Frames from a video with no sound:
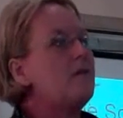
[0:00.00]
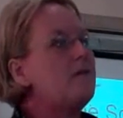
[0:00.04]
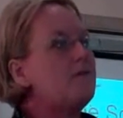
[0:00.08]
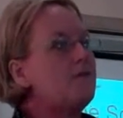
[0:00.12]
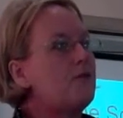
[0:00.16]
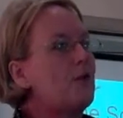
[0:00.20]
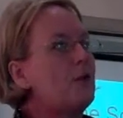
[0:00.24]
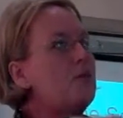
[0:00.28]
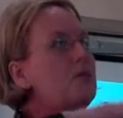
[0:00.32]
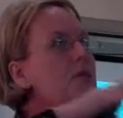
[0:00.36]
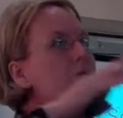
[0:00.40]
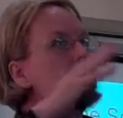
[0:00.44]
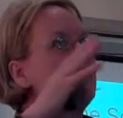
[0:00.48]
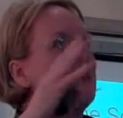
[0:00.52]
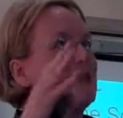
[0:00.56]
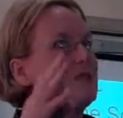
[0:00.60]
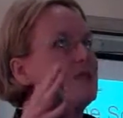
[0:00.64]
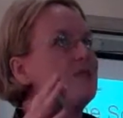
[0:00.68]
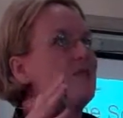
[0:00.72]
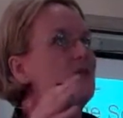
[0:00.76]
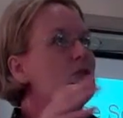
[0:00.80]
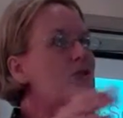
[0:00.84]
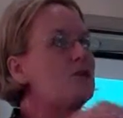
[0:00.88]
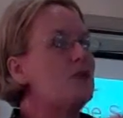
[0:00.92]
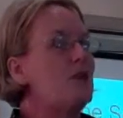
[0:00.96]
from the 1st
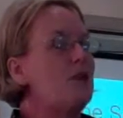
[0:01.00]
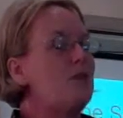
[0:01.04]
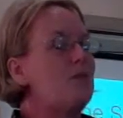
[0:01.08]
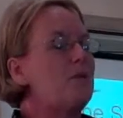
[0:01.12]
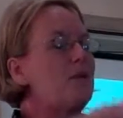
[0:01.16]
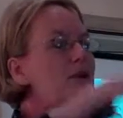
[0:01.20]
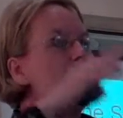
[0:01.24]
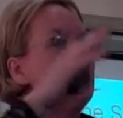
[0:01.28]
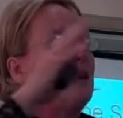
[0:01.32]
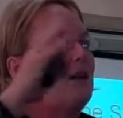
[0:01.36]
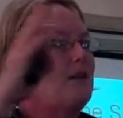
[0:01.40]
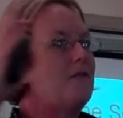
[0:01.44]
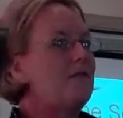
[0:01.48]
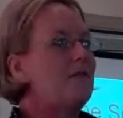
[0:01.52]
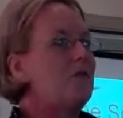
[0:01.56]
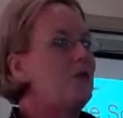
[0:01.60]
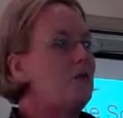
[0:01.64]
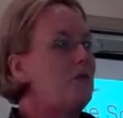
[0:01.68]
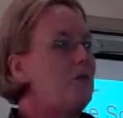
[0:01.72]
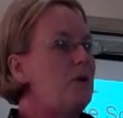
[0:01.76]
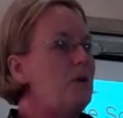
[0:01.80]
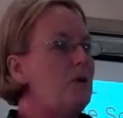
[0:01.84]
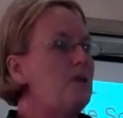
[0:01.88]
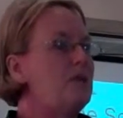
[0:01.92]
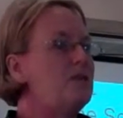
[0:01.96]
of October for
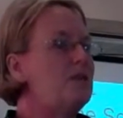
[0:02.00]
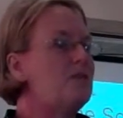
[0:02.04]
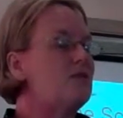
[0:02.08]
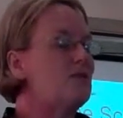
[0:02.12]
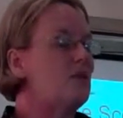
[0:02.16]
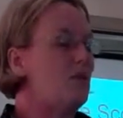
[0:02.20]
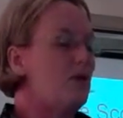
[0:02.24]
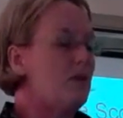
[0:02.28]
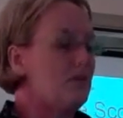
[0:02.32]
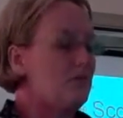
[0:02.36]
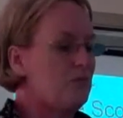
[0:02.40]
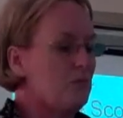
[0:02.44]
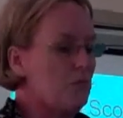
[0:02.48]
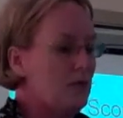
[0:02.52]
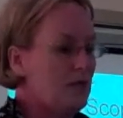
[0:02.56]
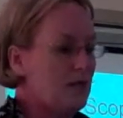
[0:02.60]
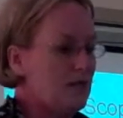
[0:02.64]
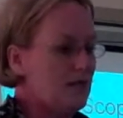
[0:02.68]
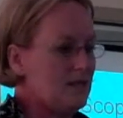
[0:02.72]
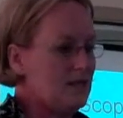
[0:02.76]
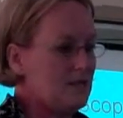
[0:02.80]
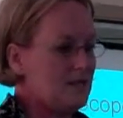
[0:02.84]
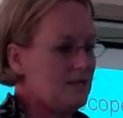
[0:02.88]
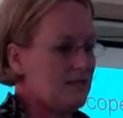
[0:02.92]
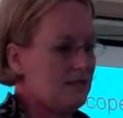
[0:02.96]
a period of 12
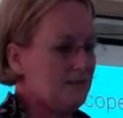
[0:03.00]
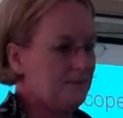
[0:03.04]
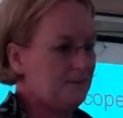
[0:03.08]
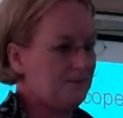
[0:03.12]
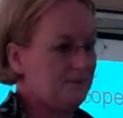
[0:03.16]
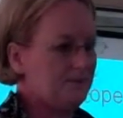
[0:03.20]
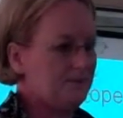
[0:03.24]
weeks.